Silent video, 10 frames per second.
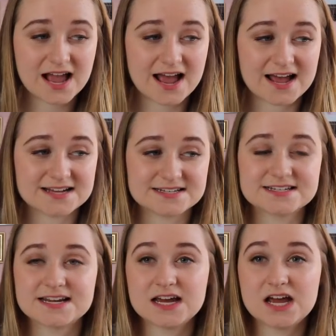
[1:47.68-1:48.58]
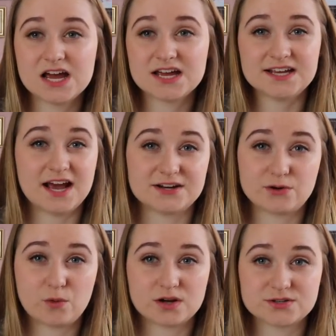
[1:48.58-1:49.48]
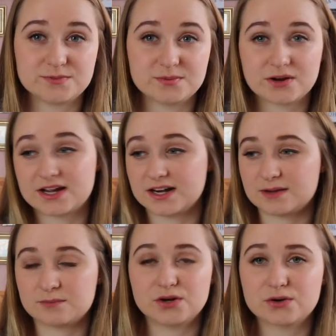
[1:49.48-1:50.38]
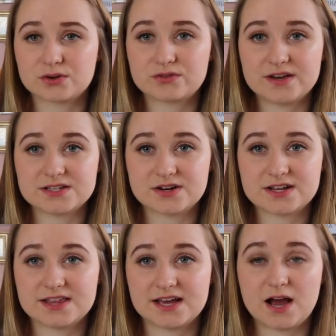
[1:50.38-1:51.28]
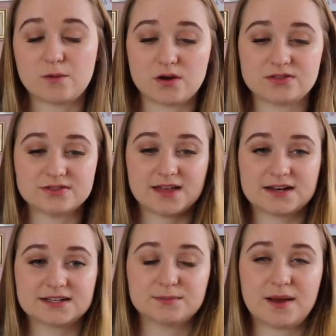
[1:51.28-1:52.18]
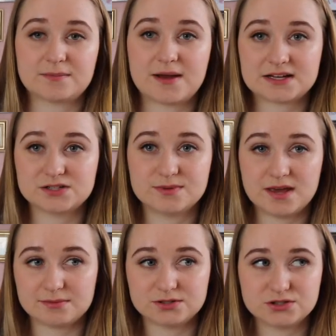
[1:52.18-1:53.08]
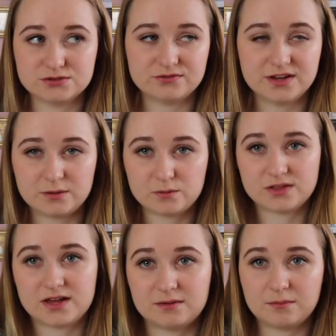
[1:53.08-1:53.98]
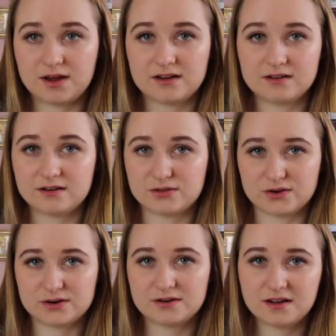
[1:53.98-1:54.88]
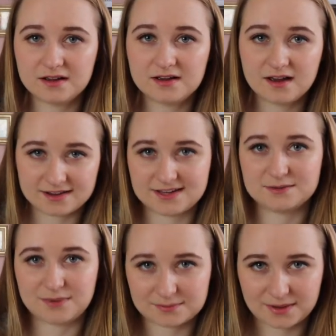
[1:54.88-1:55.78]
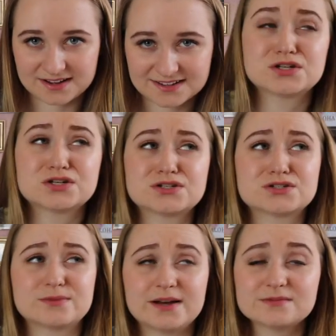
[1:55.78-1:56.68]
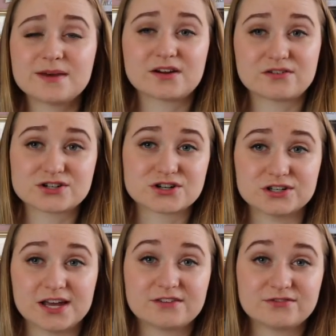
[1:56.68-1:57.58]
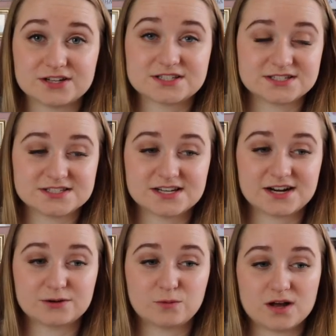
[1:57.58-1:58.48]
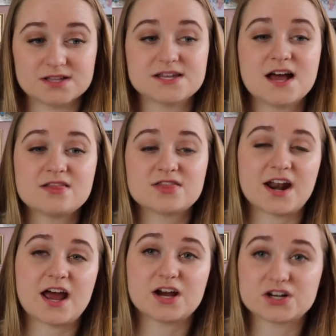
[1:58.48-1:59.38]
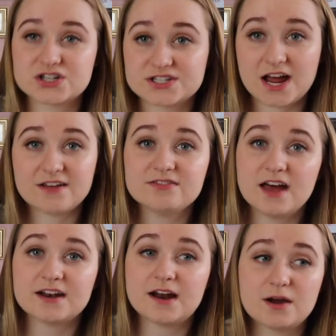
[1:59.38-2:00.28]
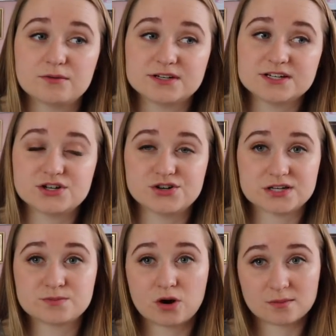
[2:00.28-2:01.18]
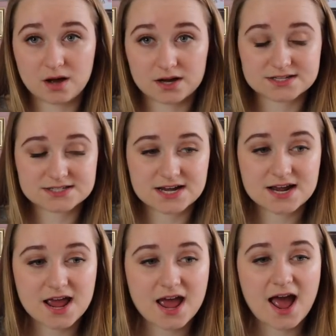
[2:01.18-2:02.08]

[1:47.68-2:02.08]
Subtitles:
And yeah, I don't want to be bringing like my North Face or anything. I want that little backpack to be able to fit within my other hiking backpack. So back to my original like first concern, was that I understand that I would need to dress more modestly.